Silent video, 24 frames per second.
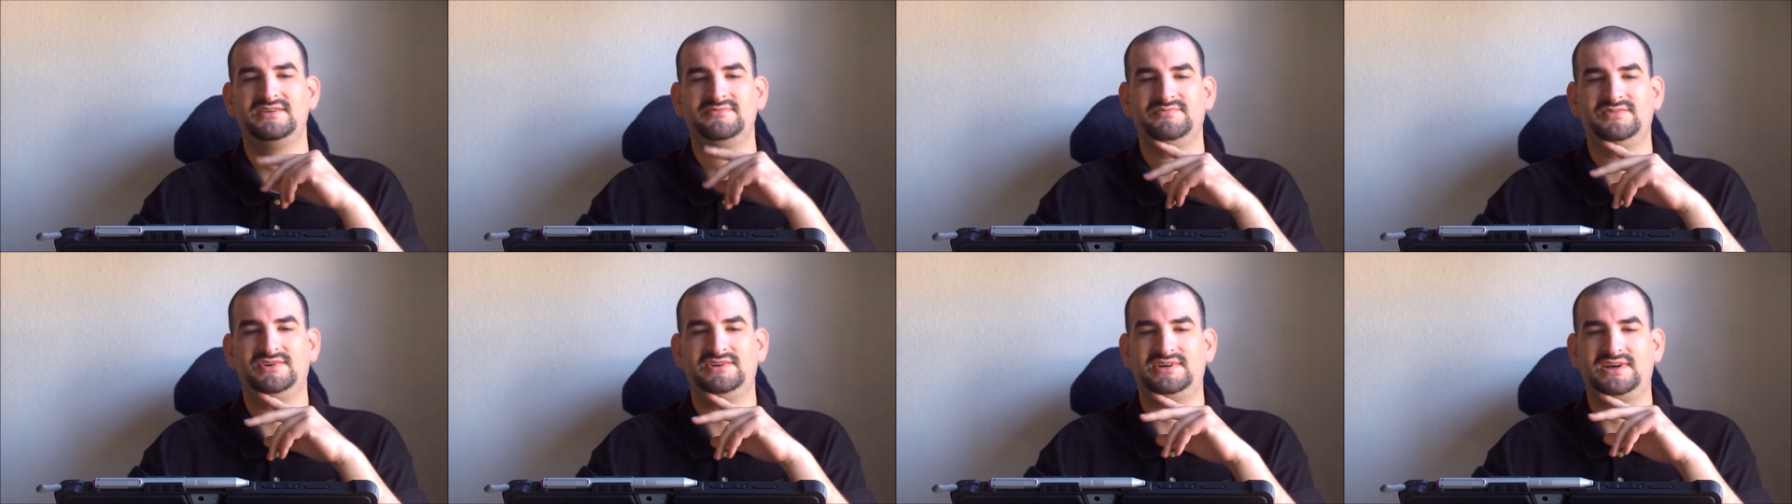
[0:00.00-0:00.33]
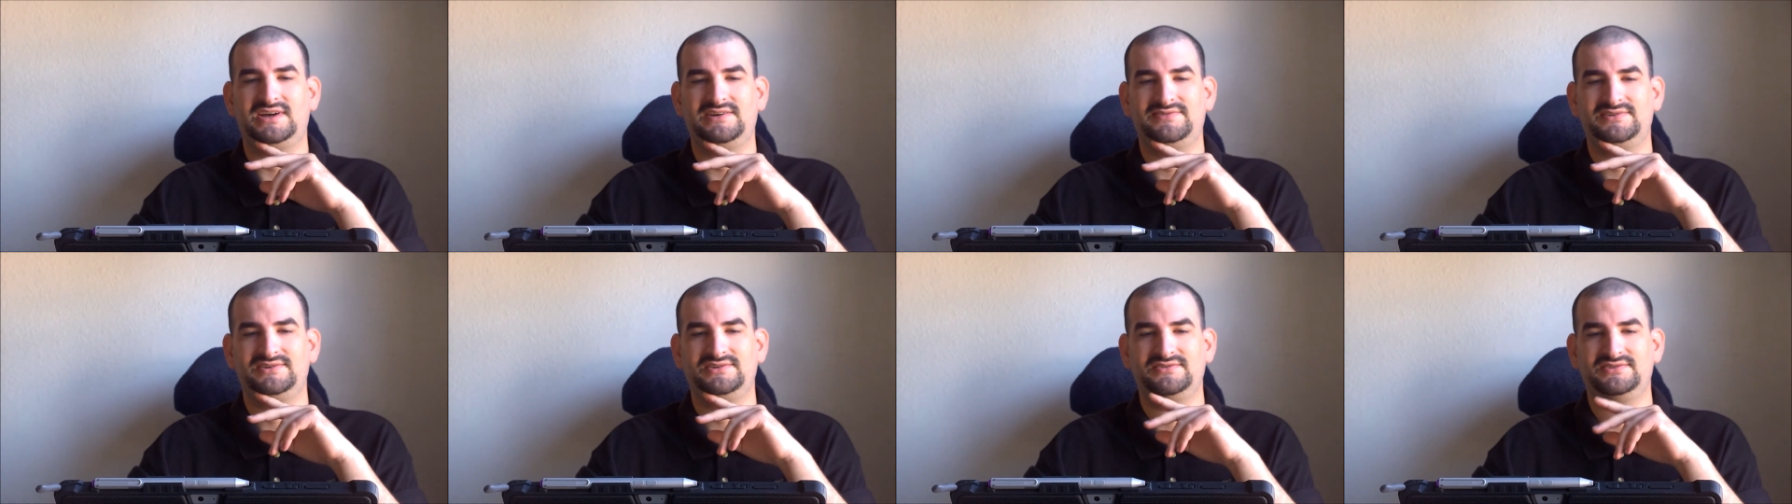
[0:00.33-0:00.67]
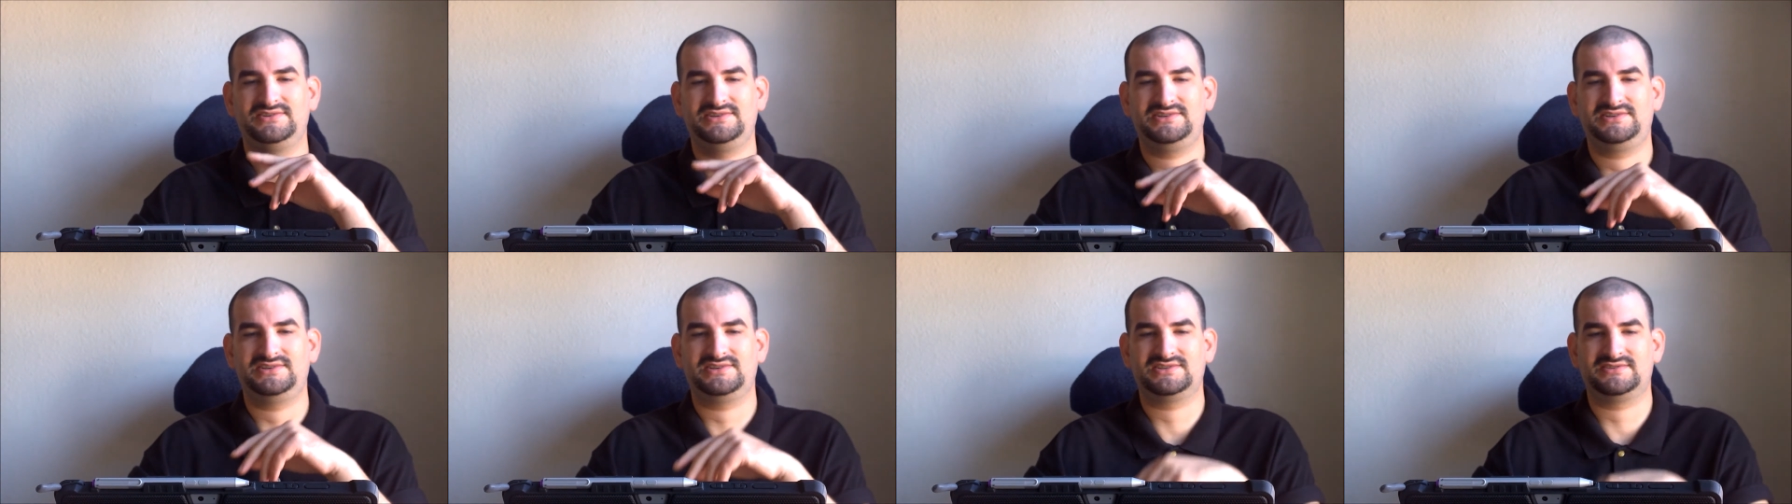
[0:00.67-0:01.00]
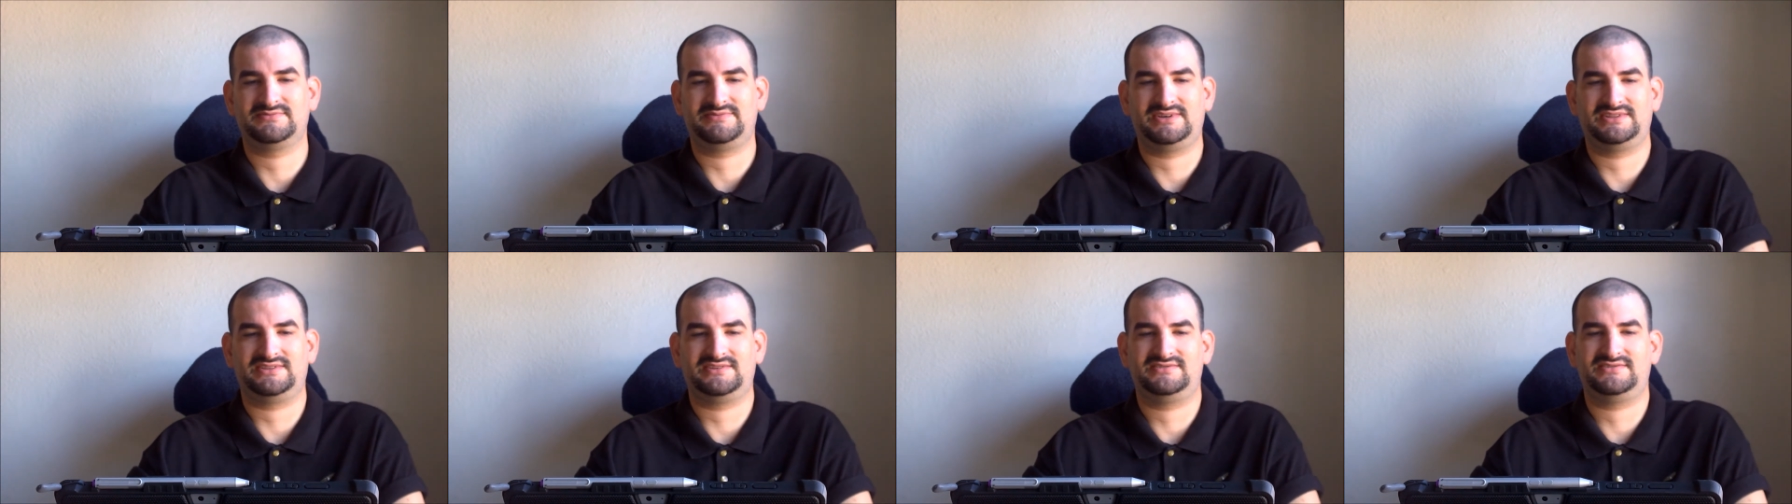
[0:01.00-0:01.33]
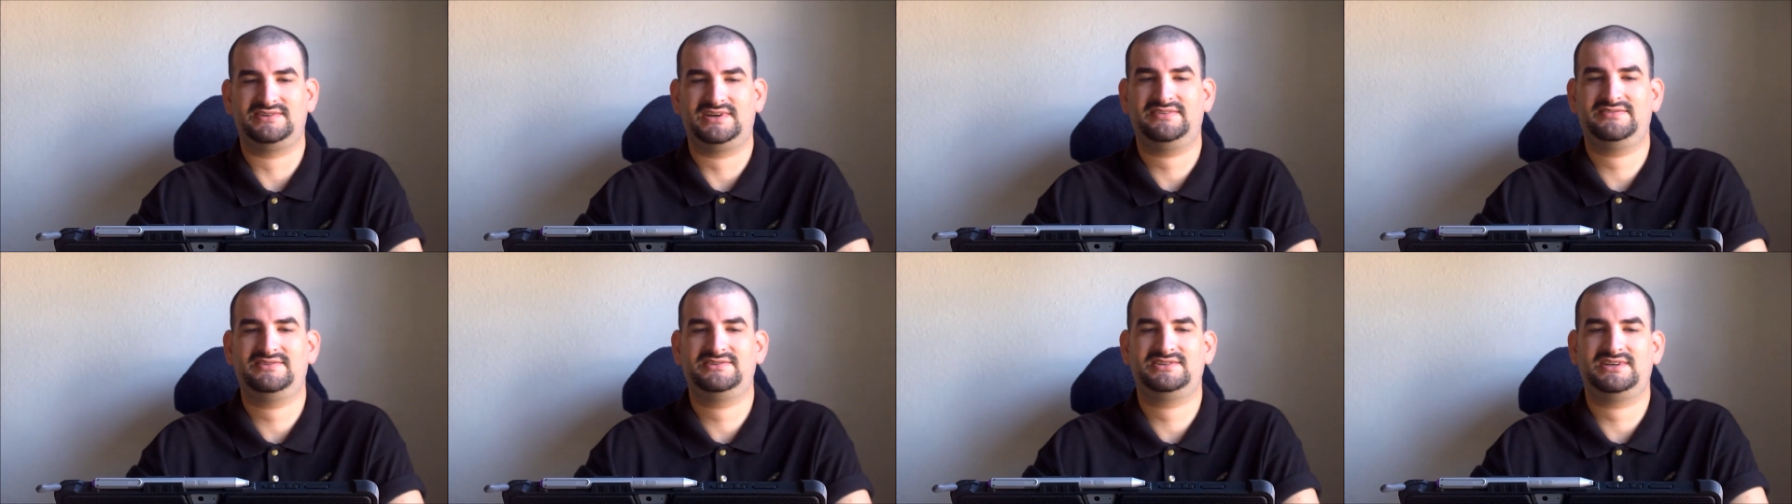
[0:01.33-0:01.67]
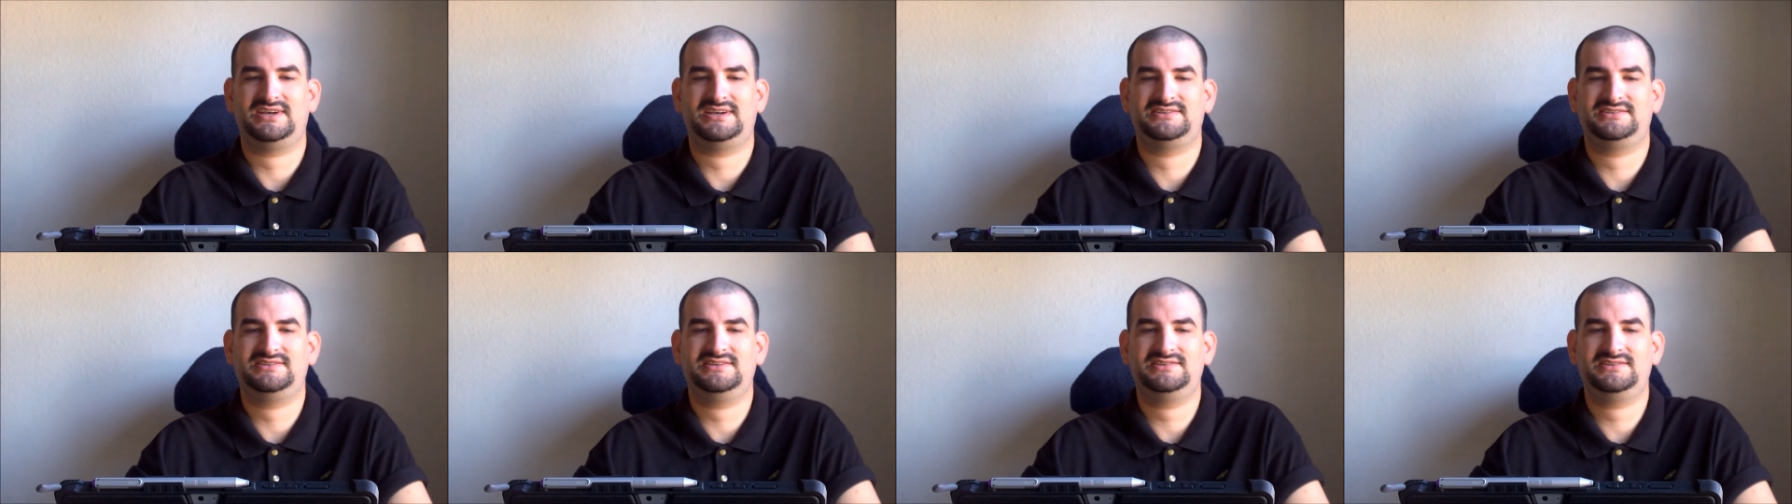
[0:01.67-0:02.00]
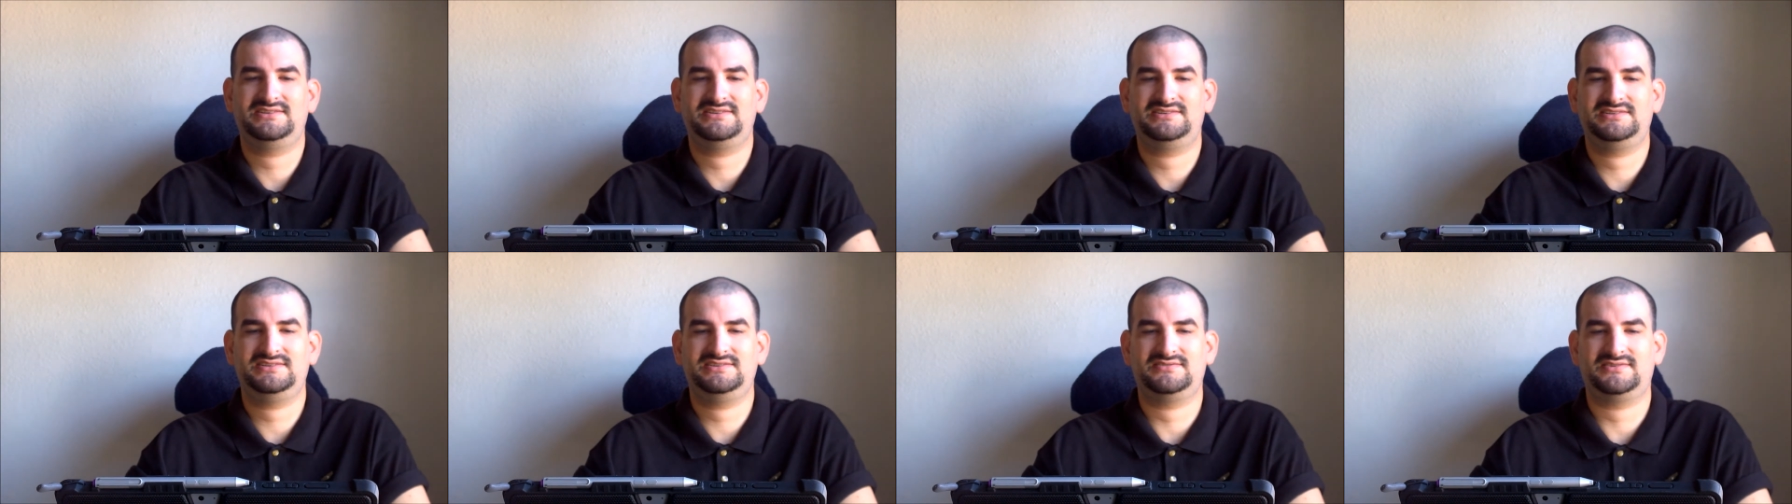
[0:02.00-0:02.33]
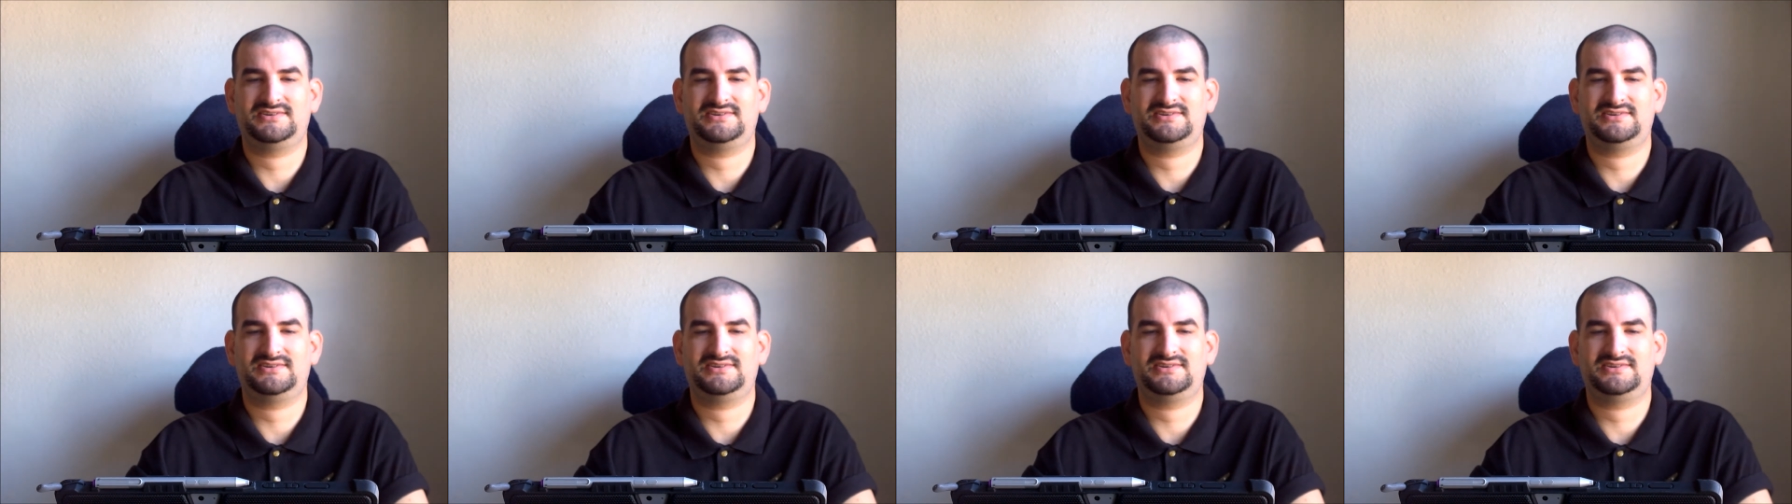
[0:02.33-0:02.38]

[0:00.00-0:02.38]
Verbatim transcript: They offer no details about the driver's identity